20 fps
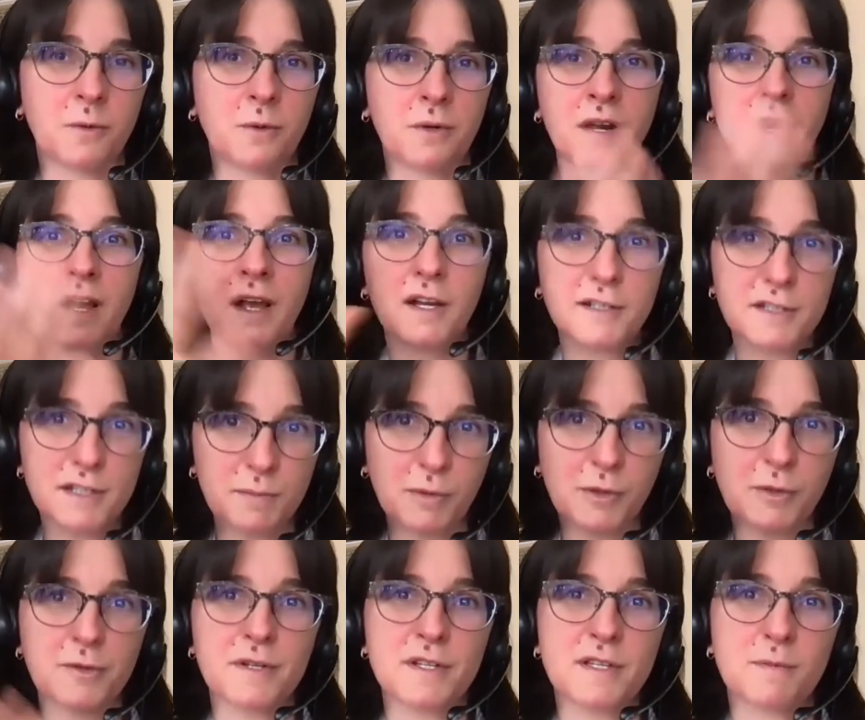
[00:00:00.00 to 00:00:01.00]
or
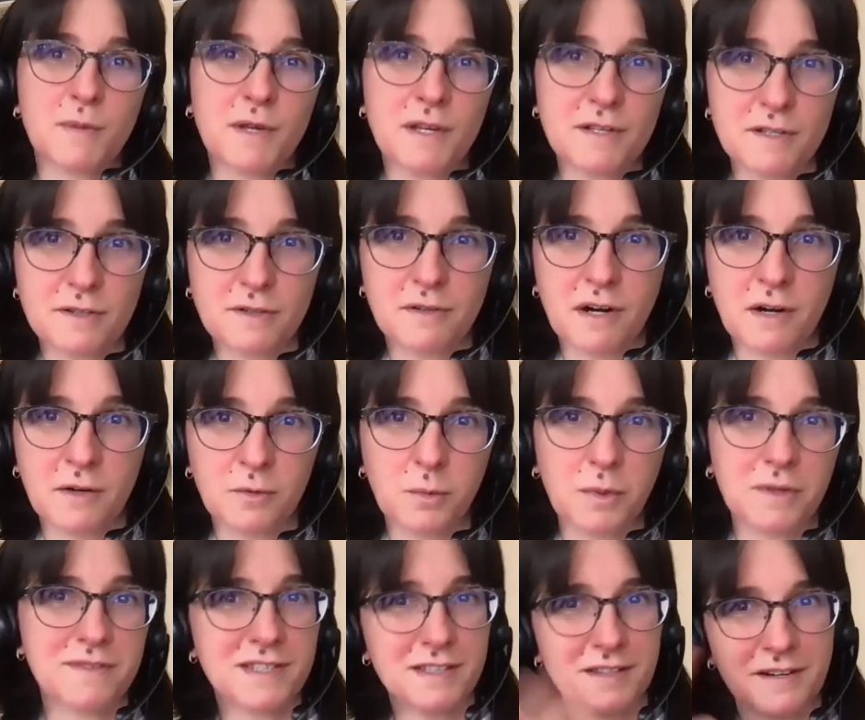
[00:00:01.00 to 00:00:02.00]
explore a space ground
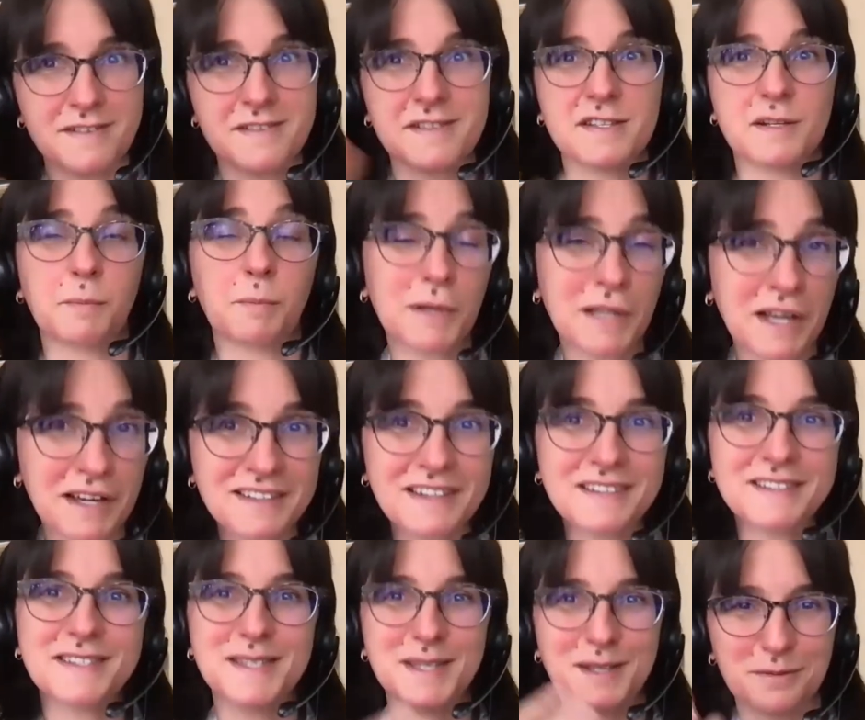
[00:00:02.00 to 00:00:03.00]
with stars and
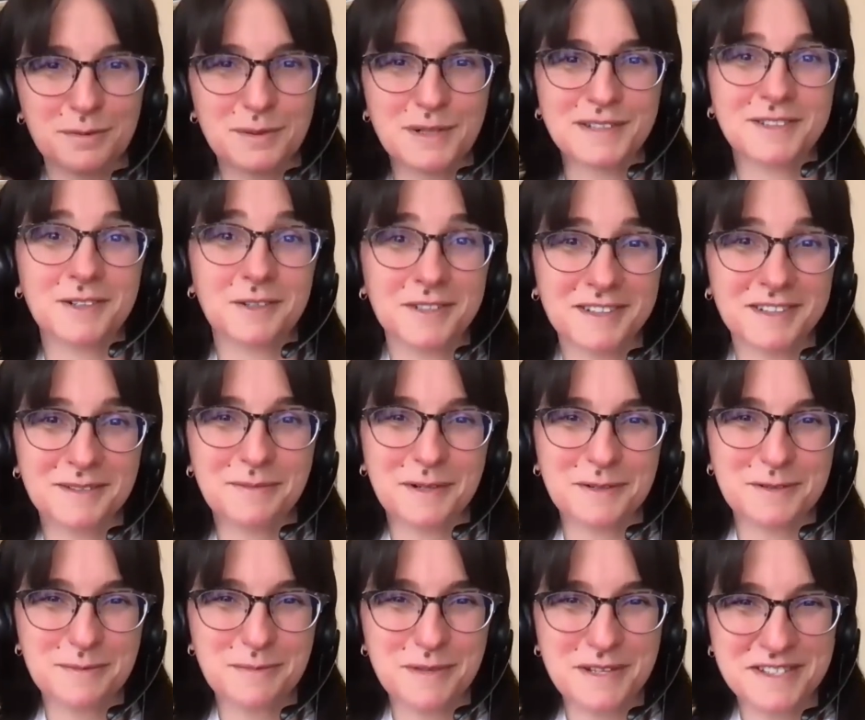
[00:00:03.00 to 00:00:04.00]
planets if we're talking
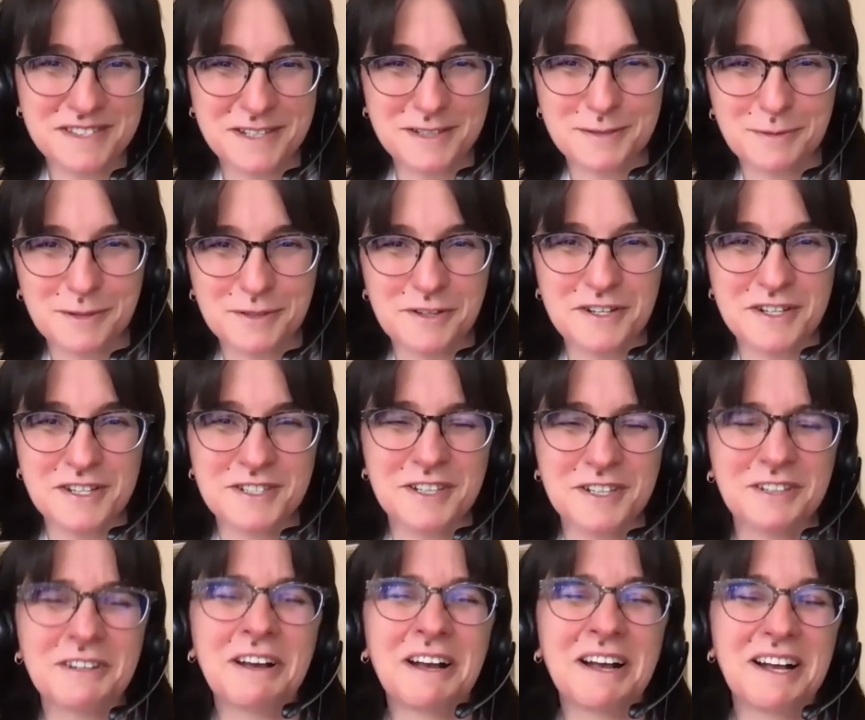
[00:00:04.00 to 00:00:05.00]
about space
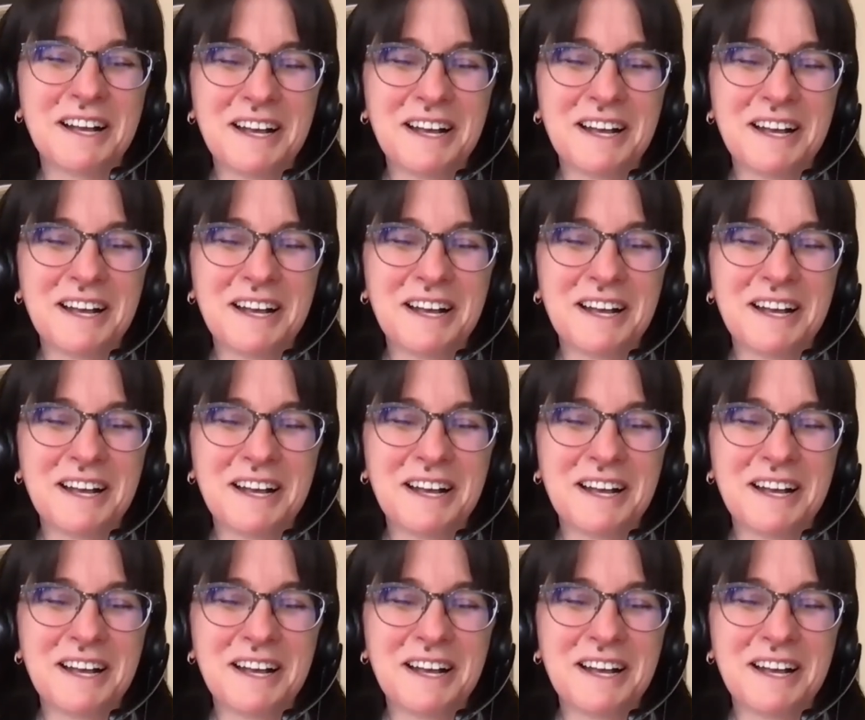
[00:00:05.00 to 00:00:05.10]
exploration.